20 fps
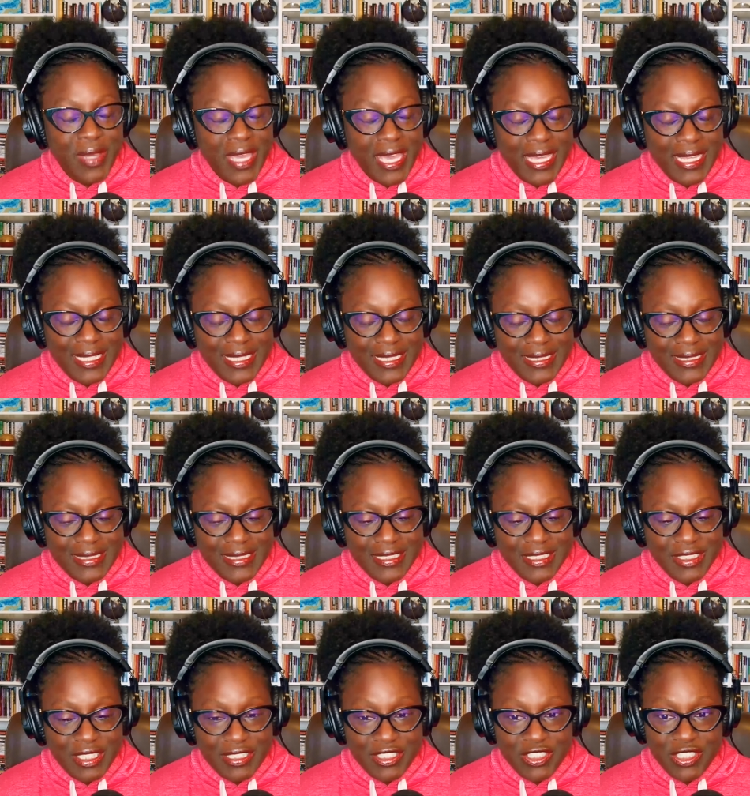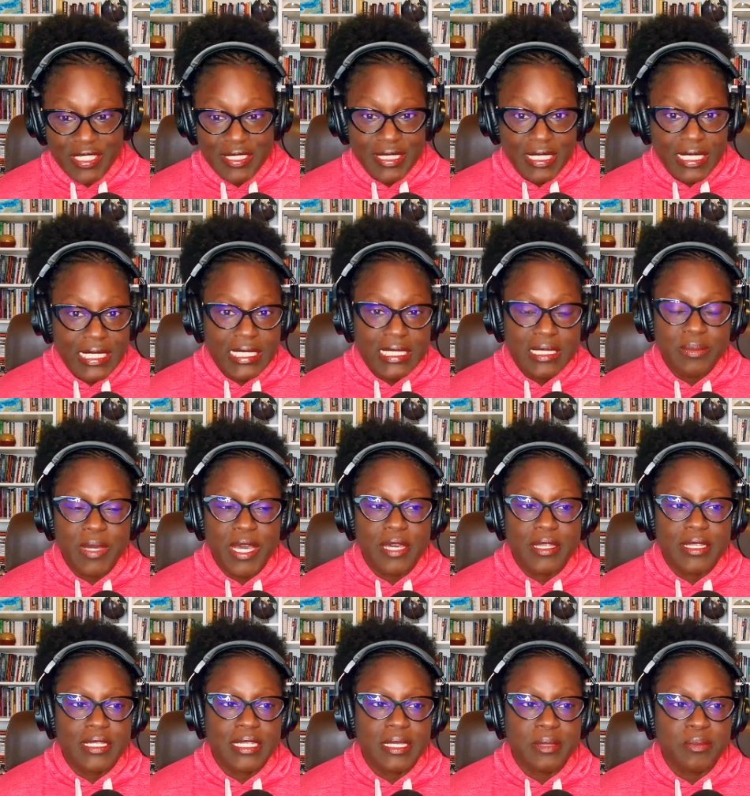And I started thinking
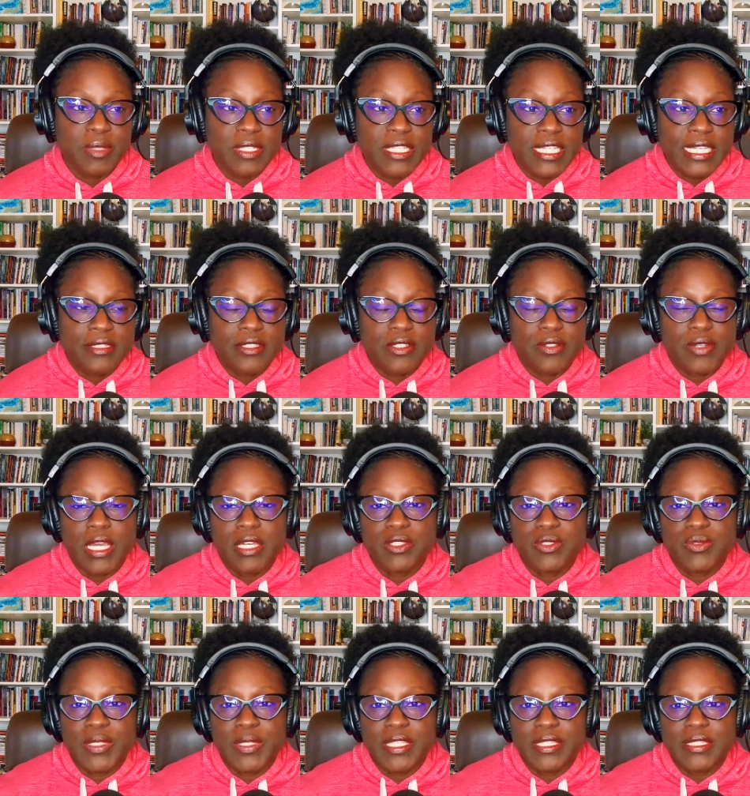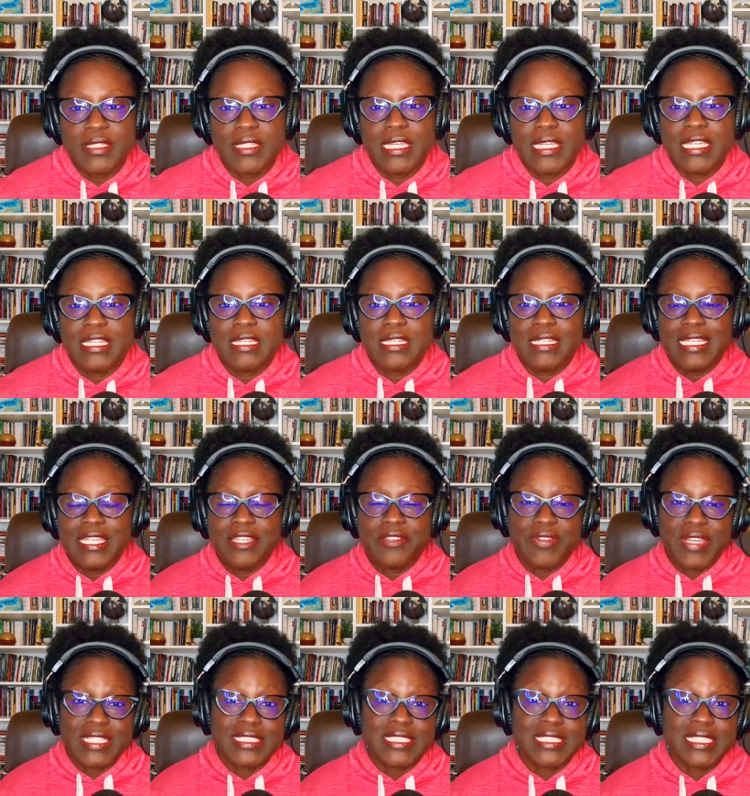about it and played around with an
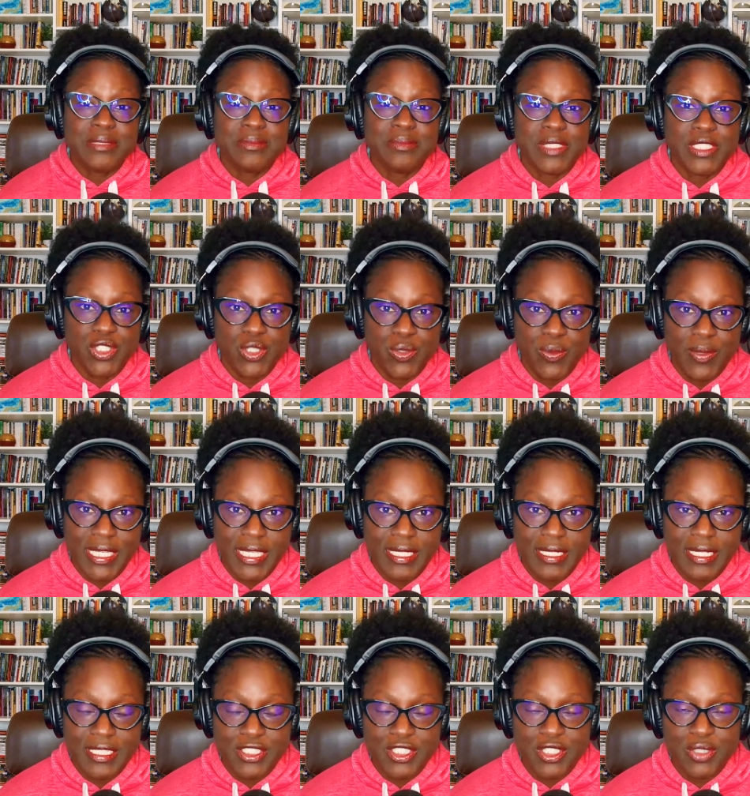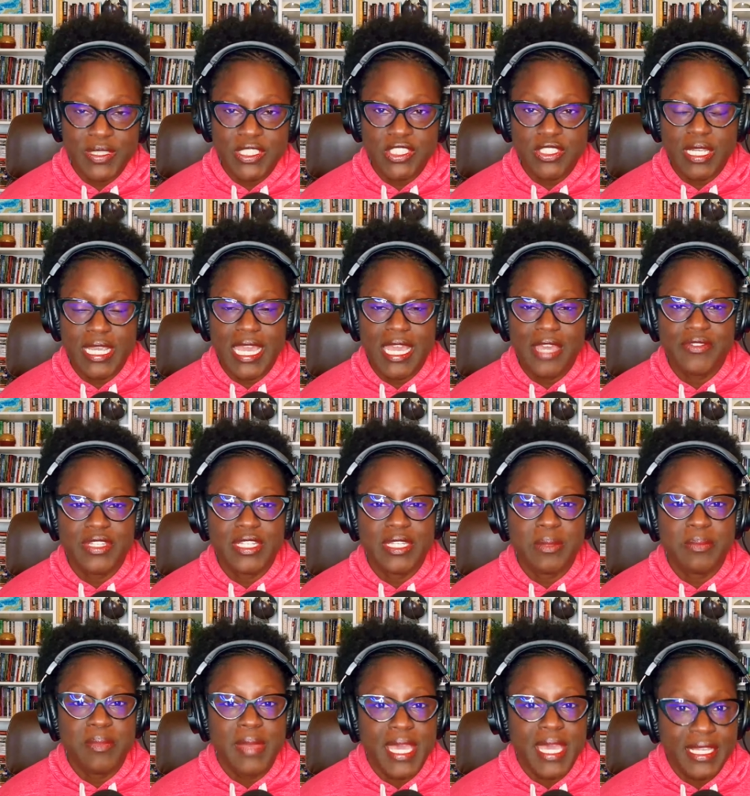event in between. And so we started having
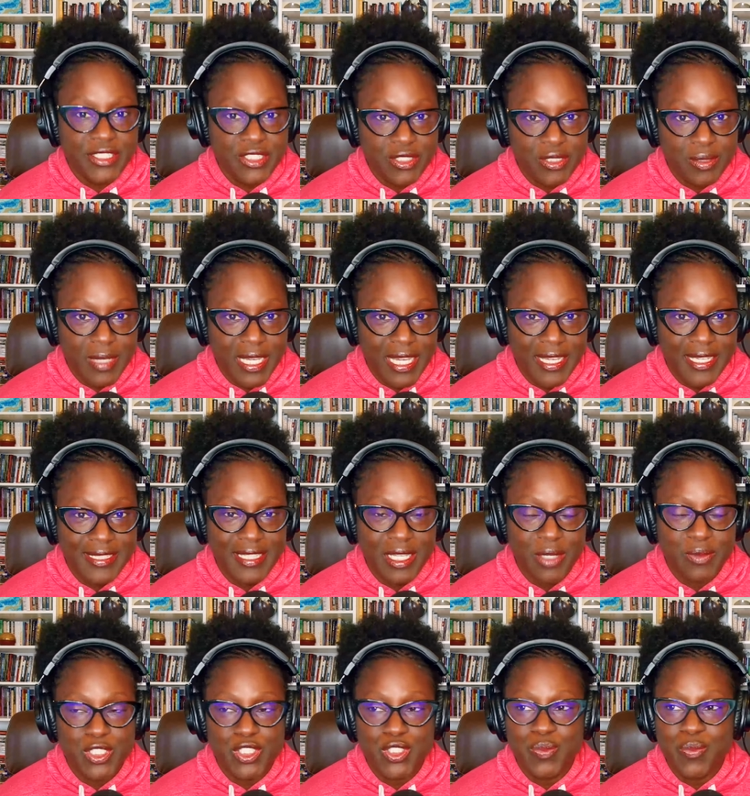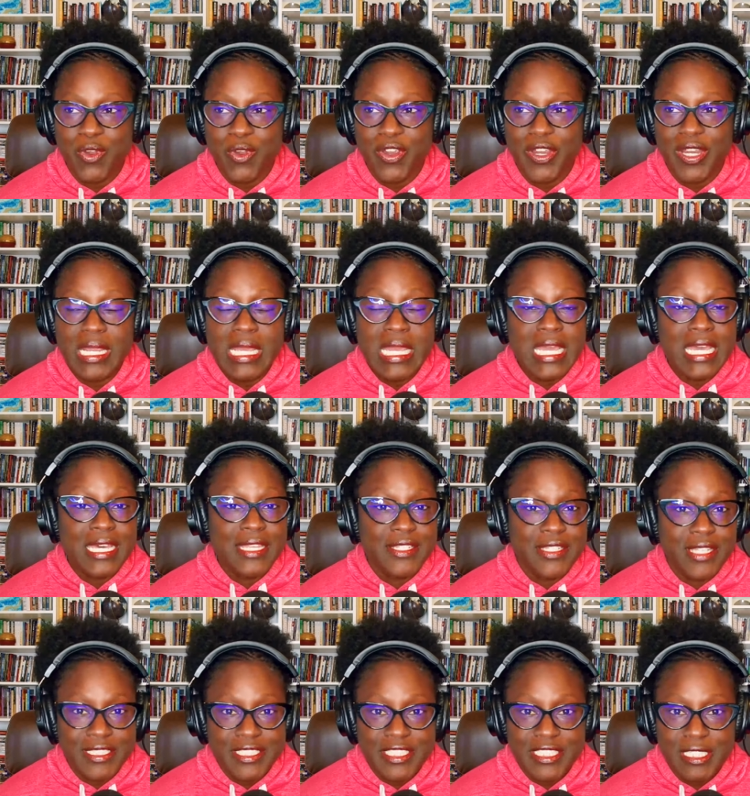a mastermind that was more
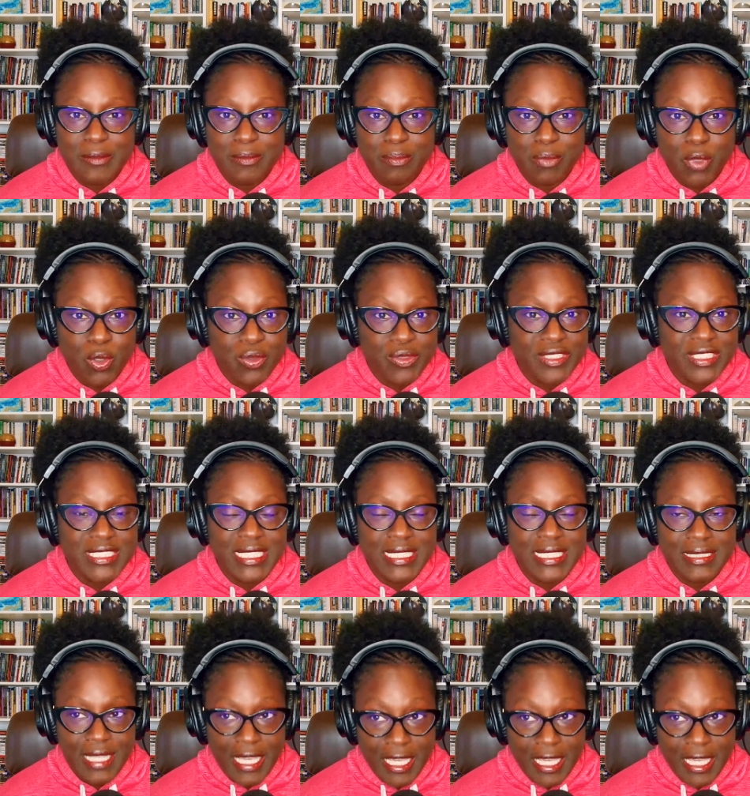nuts and bolts in